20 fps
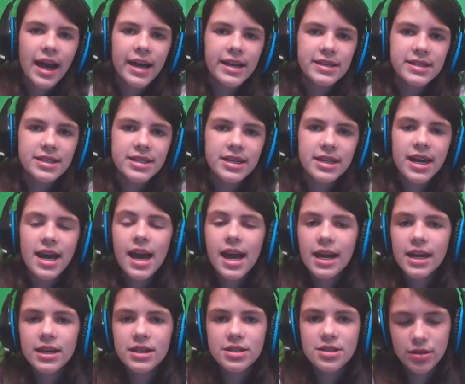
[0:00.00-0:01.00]
as
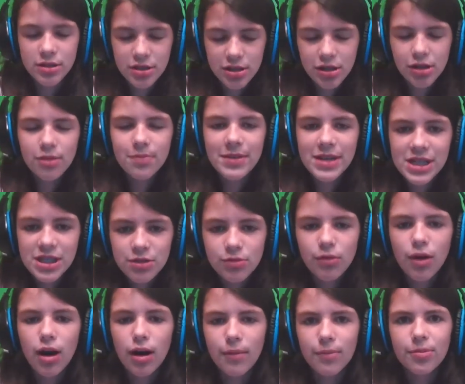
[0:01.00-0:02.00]
today a Slurpy
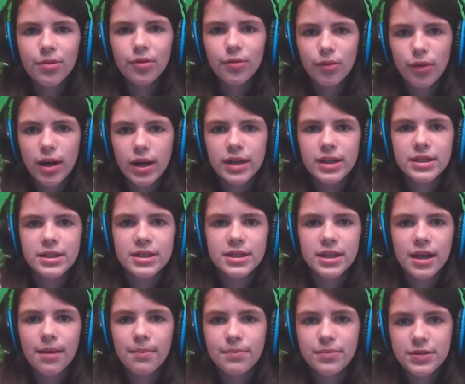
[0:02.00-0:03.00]
Swamp
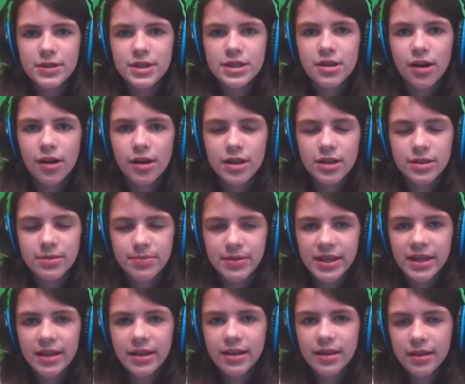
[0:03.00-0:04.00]
was started to
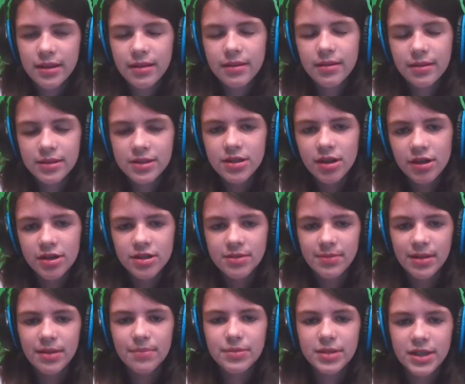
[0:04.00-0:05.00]

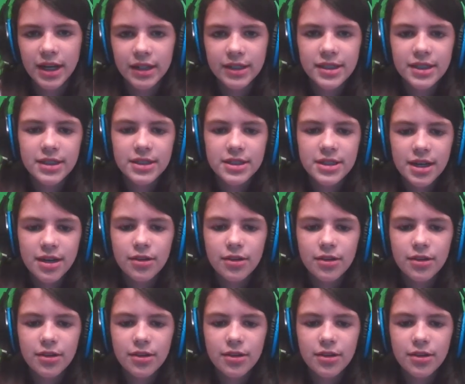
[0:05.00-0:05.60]
be abducted.